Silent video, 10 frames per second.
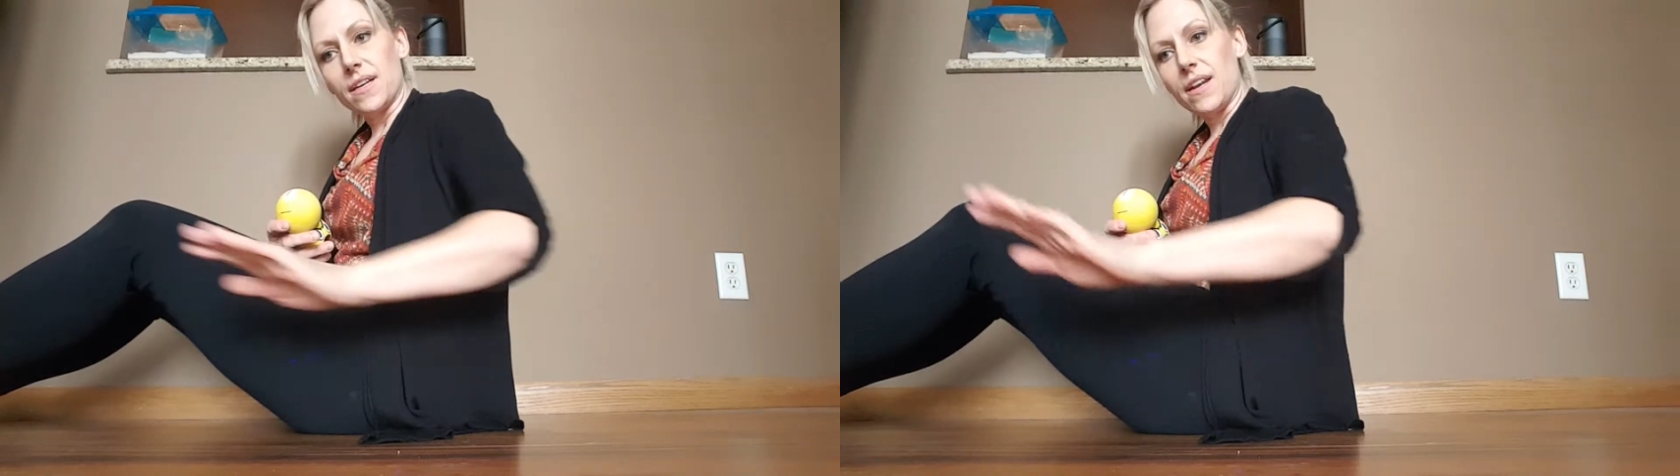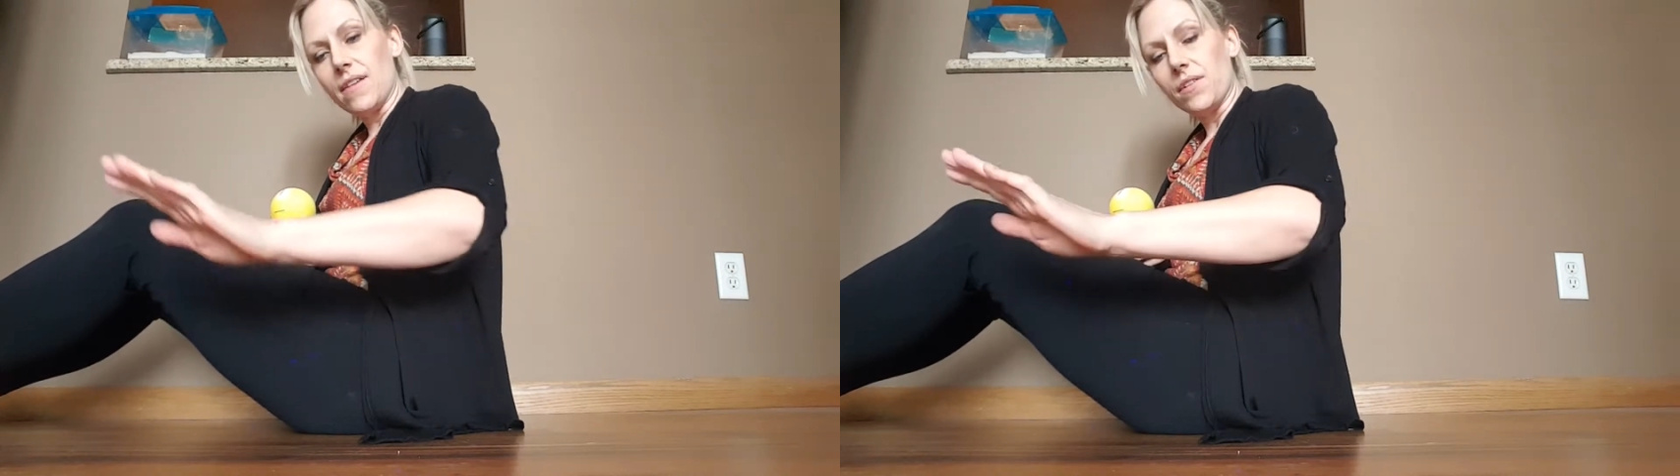
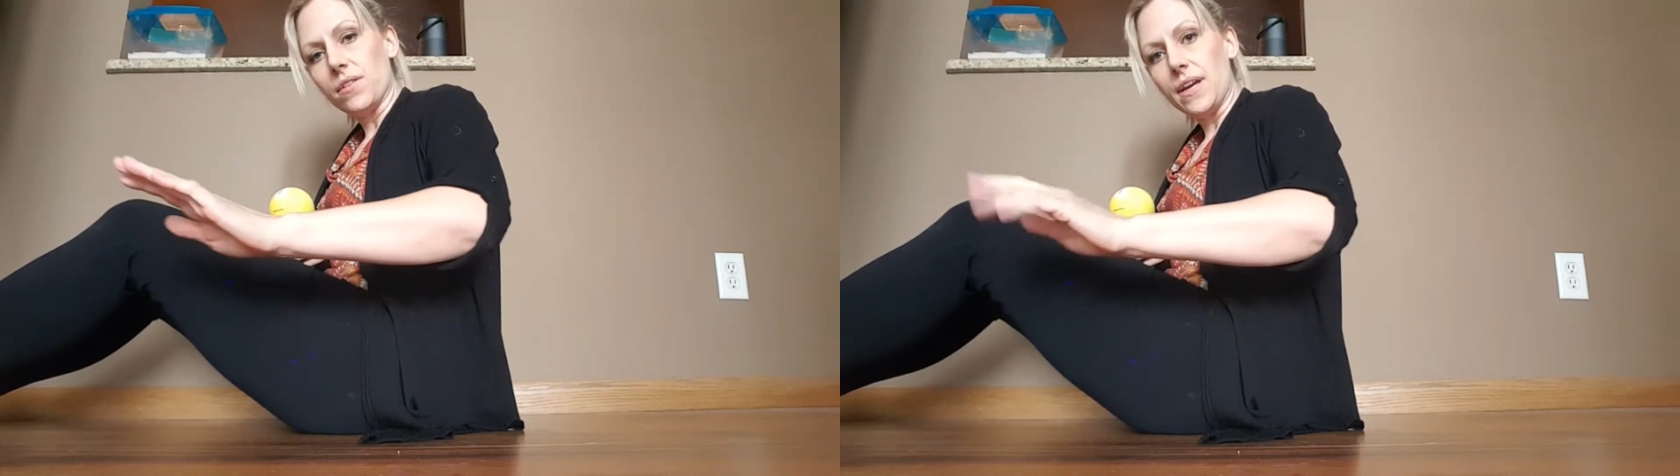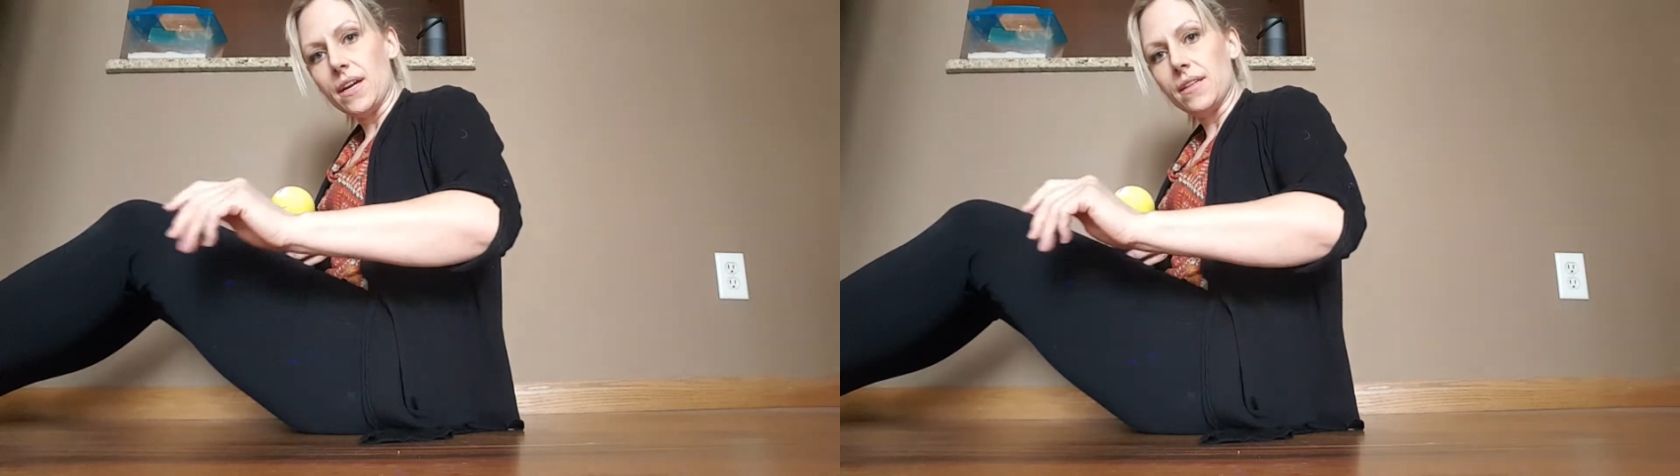I'd have you
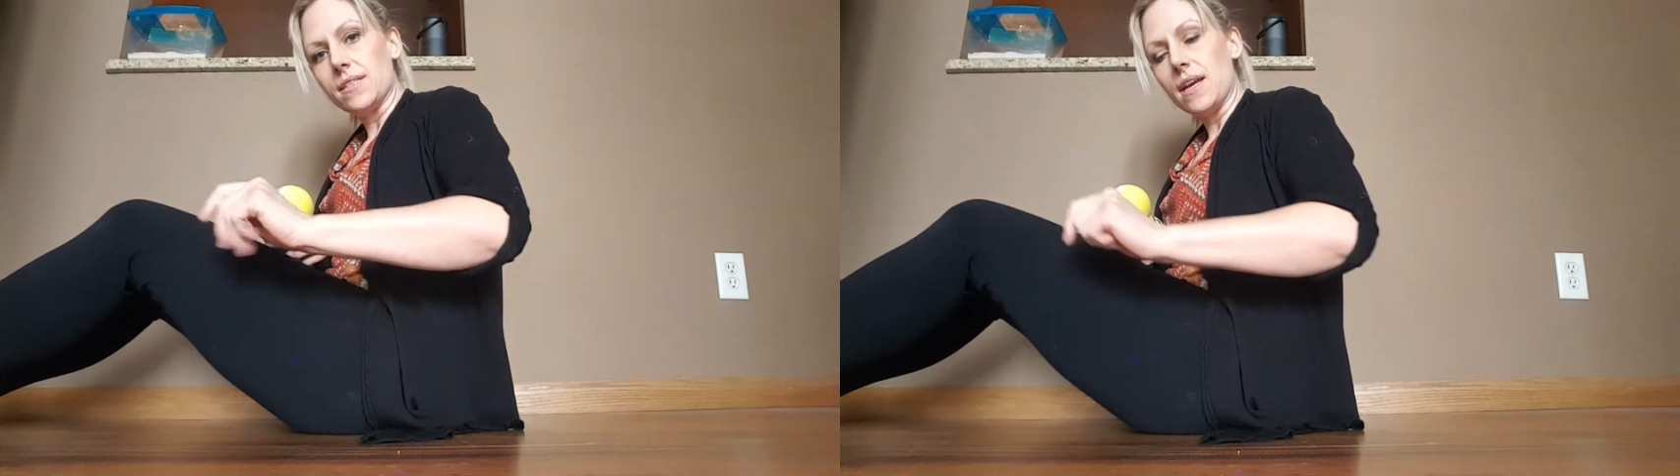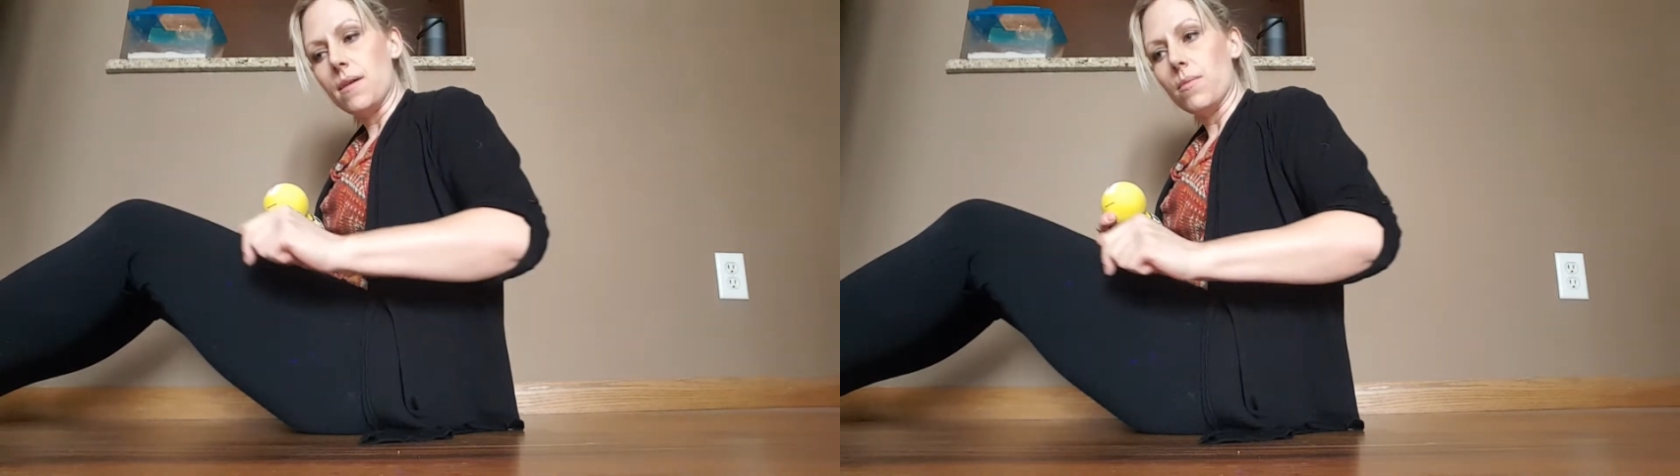lay on the
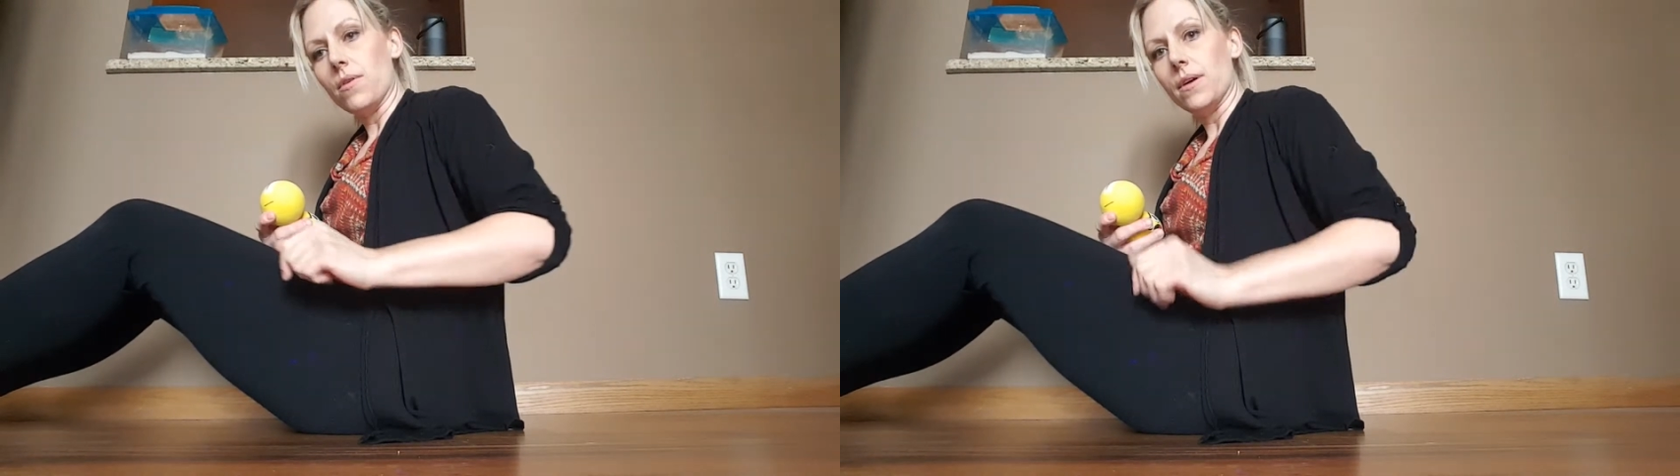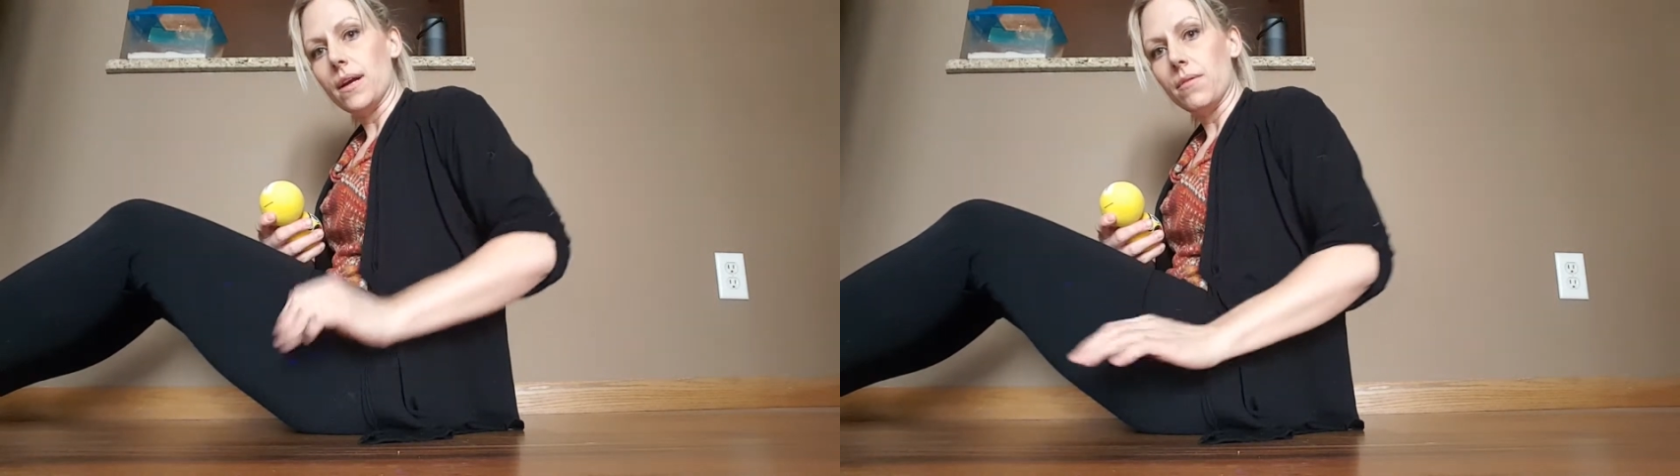
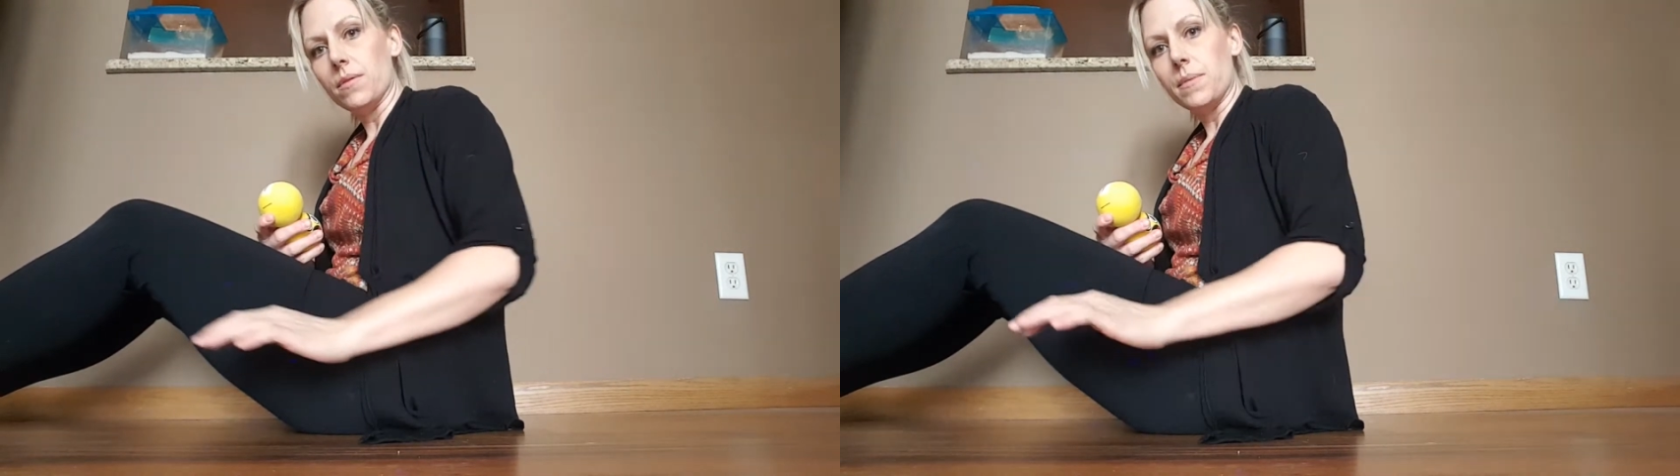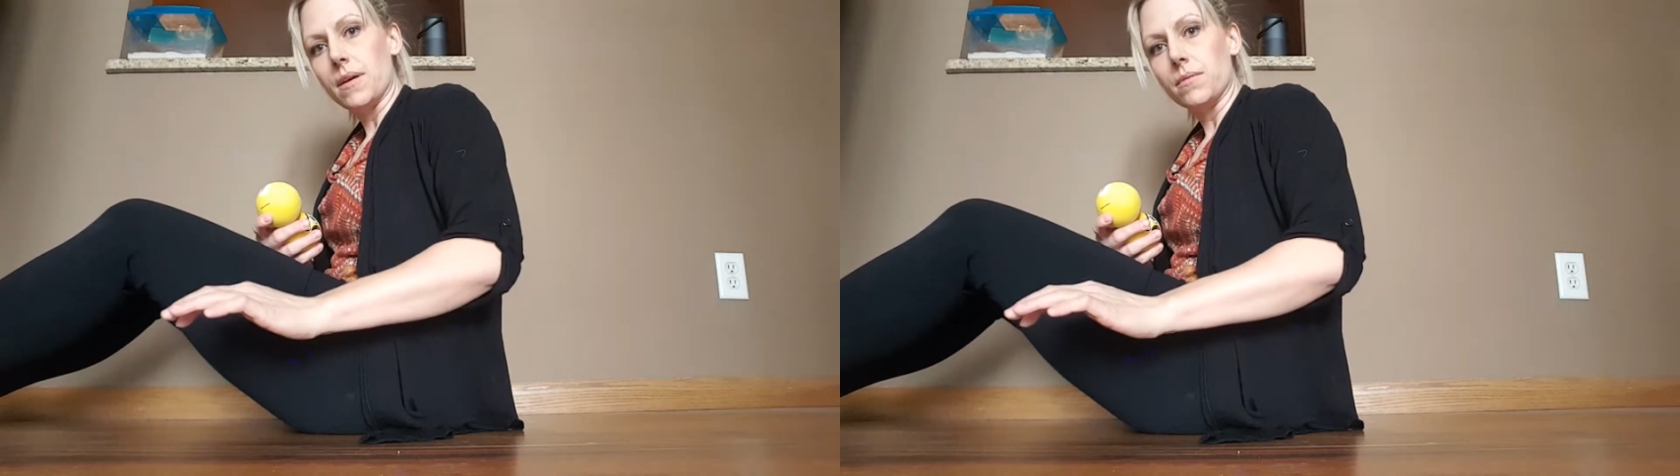table and I
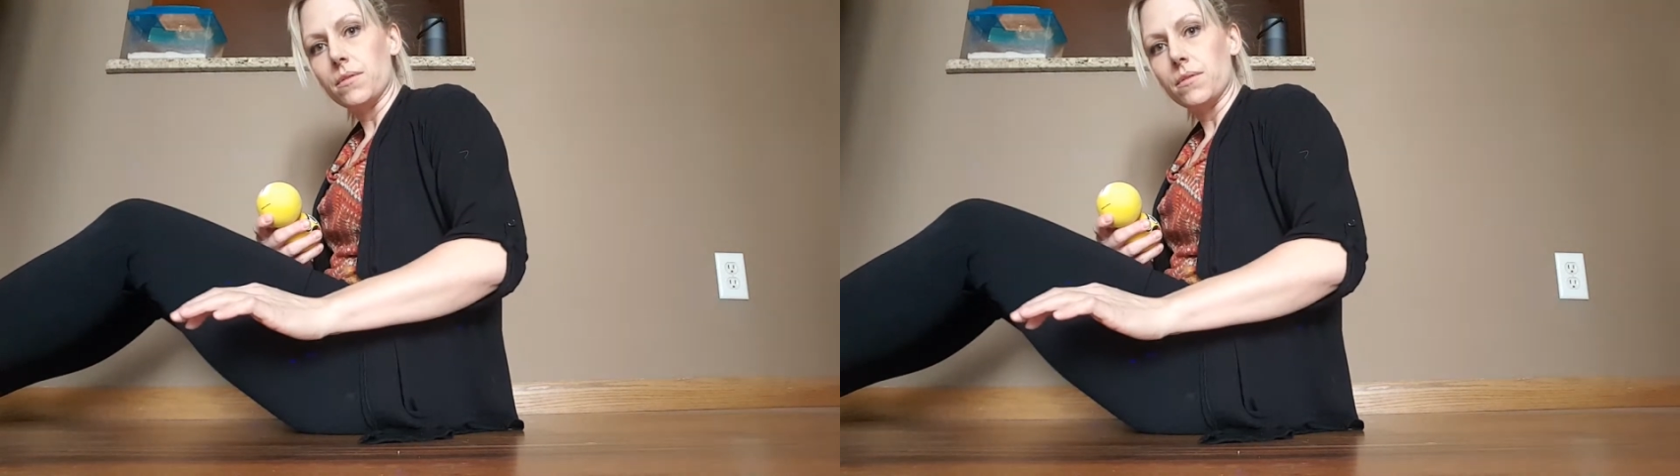would be able